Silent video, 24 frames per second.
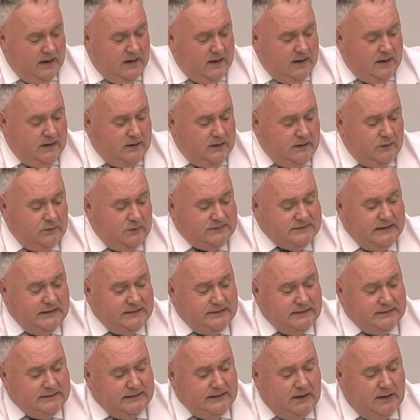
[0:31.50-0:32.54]
You said
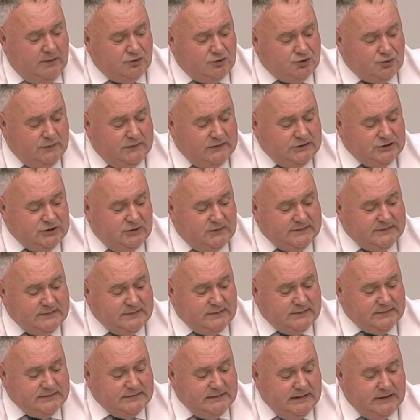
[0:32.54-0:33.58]
that the Irish Wheelchair
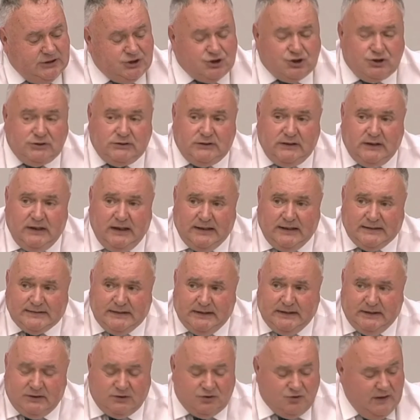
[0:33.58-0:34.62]
Association has
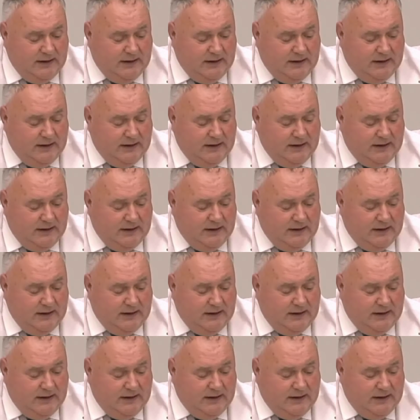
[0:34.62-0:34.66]
a